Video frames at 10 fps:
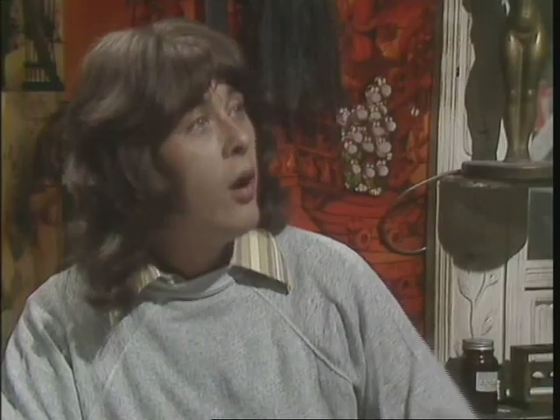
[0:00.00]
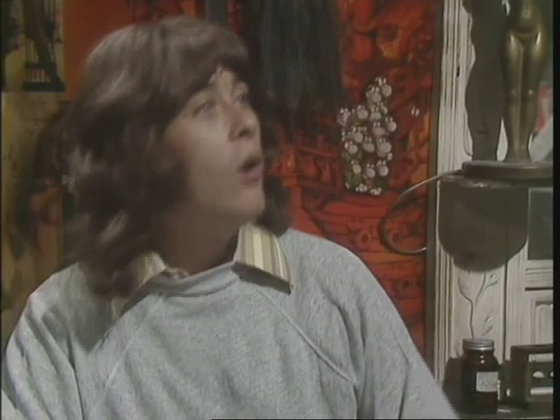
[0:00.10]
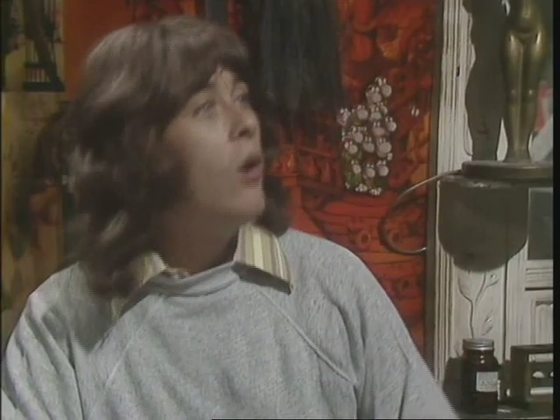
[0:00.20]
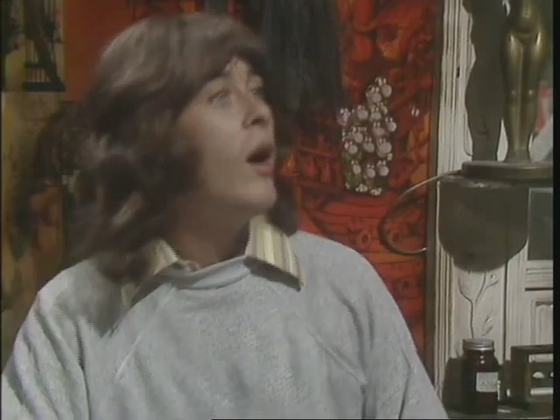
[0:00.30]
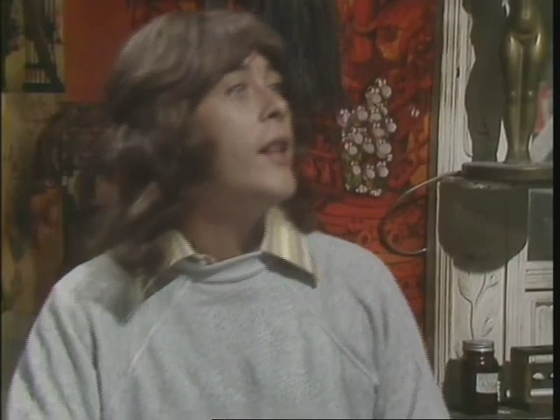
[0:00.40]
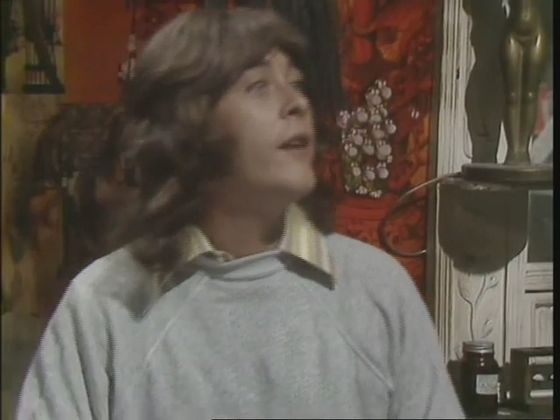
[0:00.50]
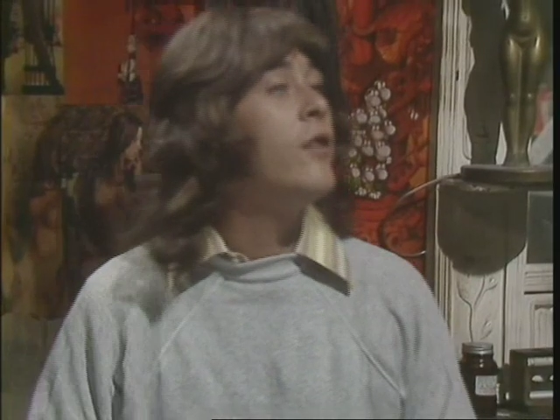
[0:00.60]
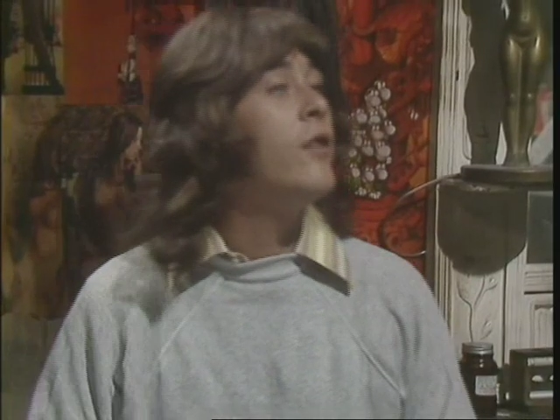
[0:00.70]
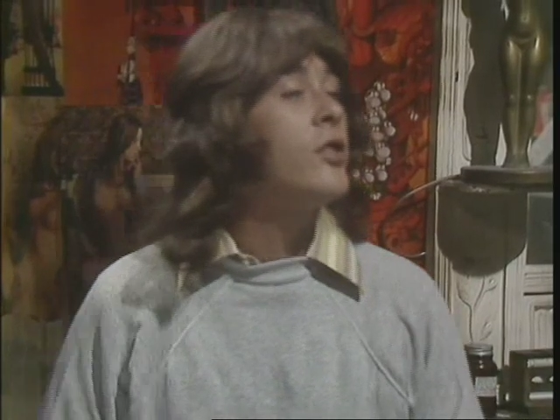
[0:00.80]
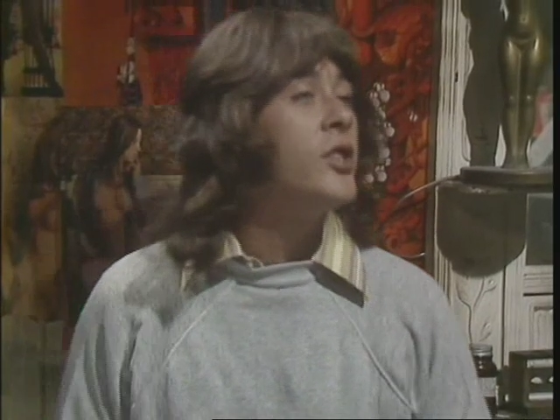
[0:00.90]
All right, then,
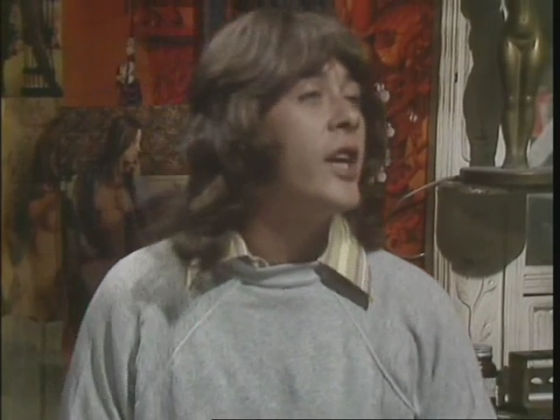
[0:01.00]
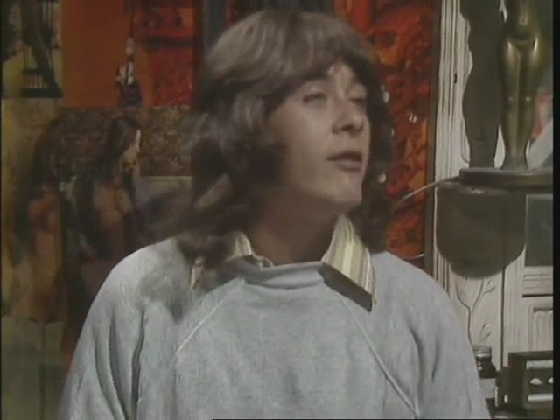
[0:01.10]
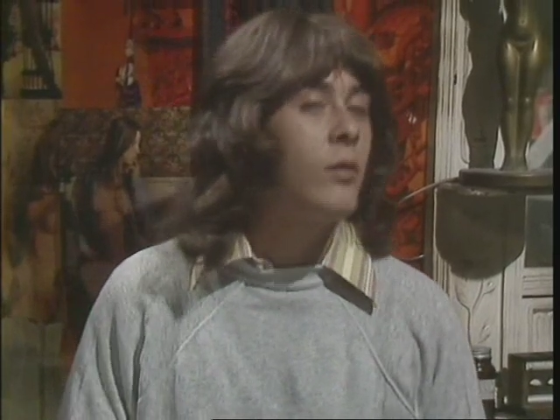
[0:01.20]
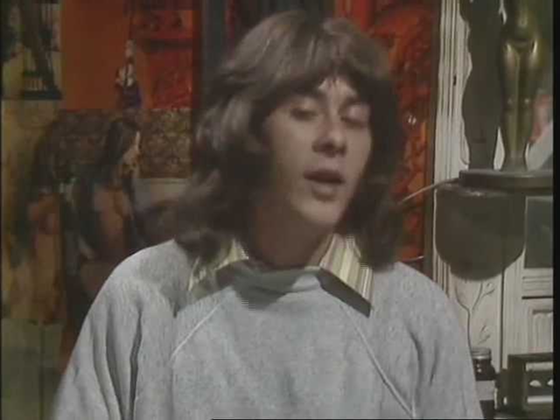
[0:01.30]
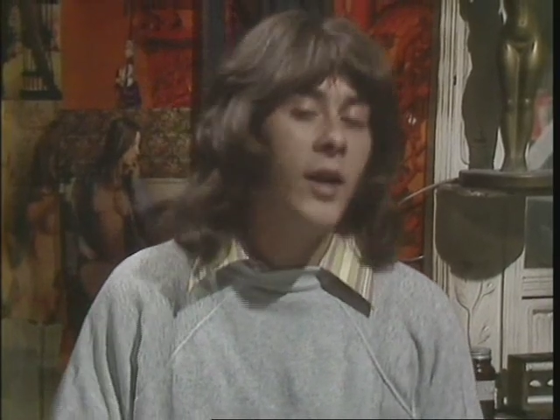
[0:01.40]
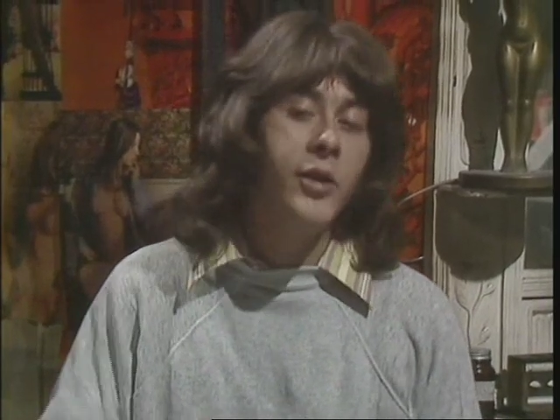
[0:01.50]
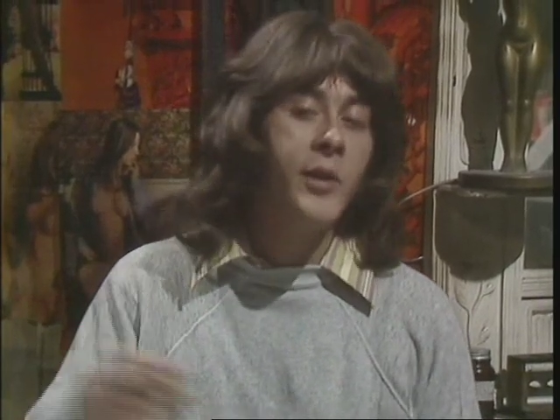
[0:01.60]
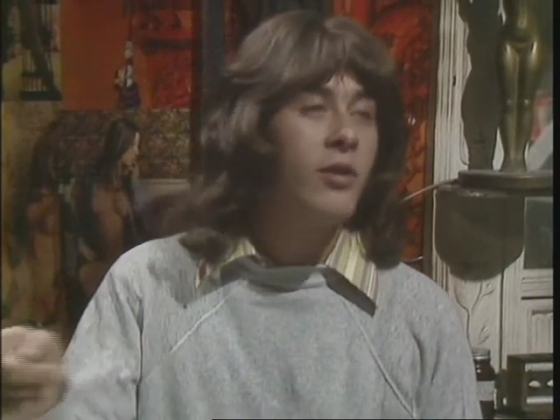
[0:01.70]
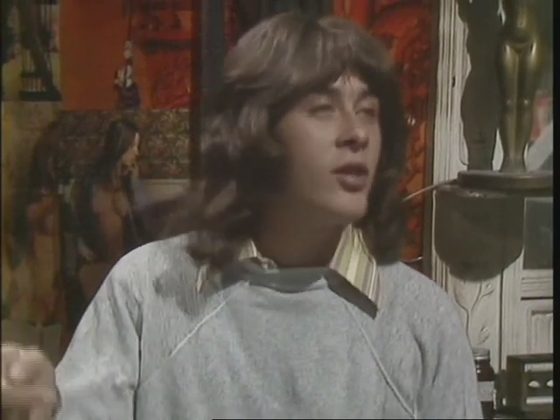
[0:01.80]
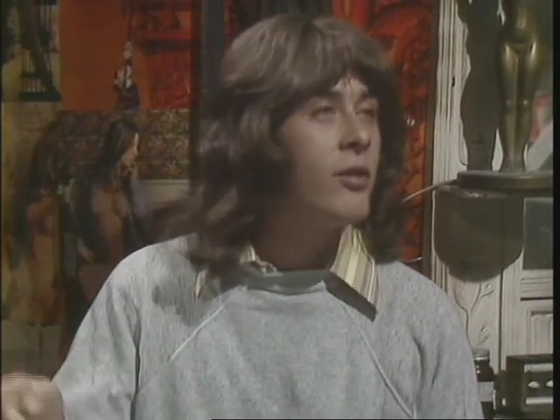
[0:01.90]
if you're so generous, why do you
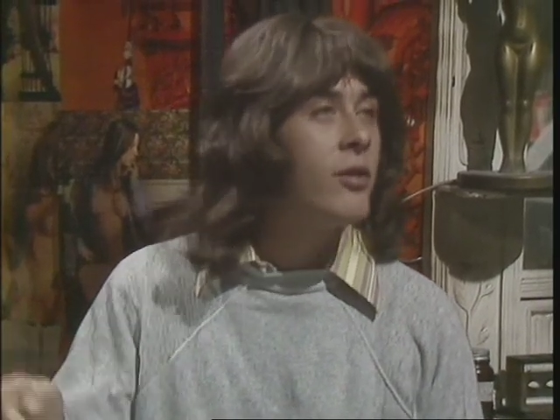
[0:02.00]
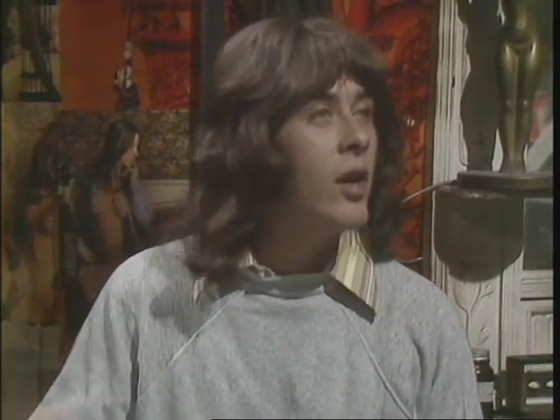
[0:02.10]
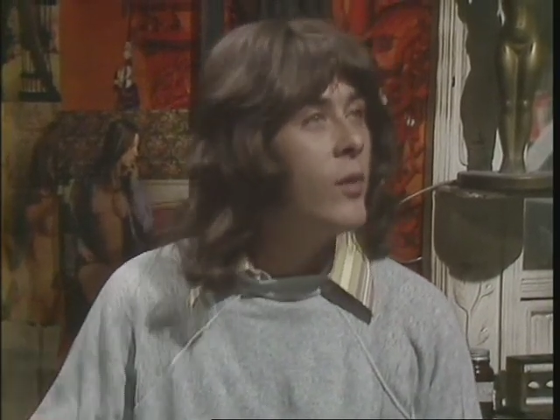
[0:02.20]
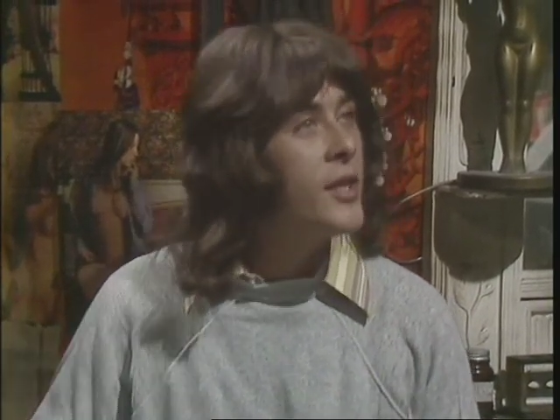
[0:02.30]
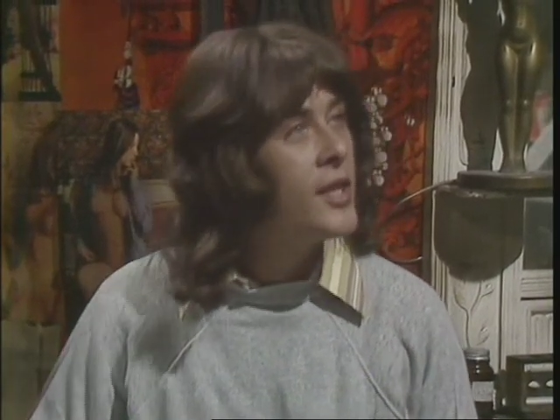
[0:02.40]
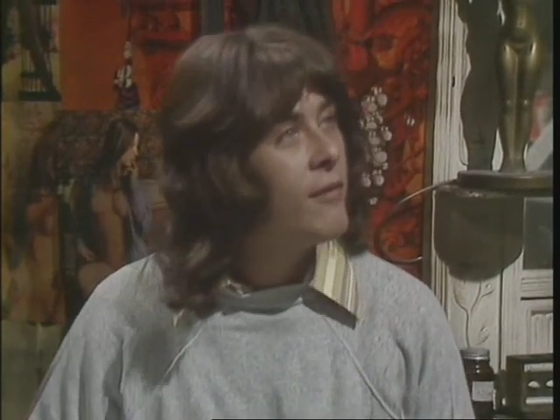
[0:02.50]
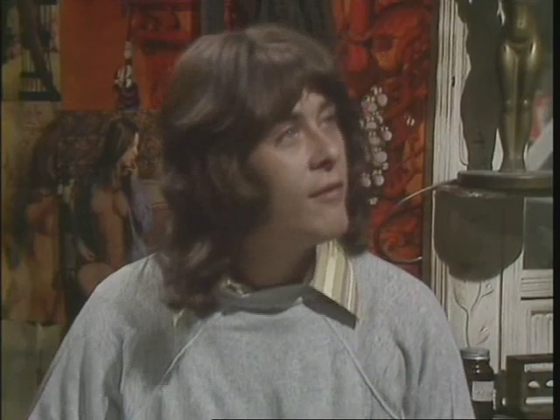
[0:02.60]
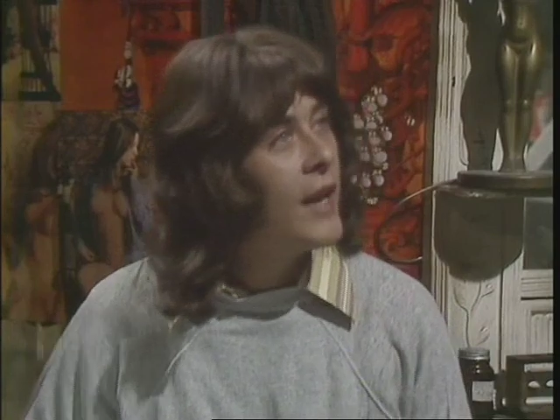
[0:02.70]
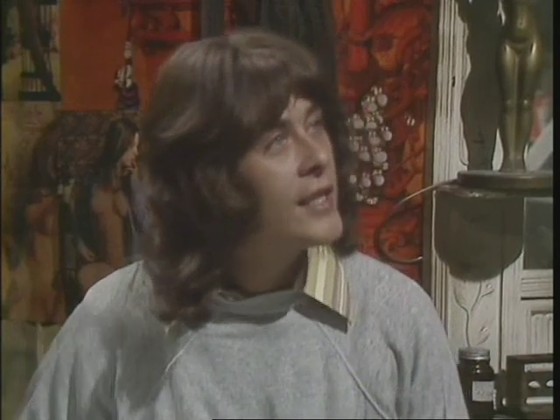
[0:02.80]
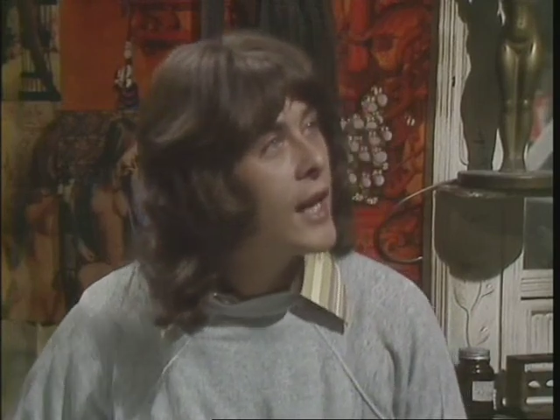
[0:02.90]
always cross the road when you see a flag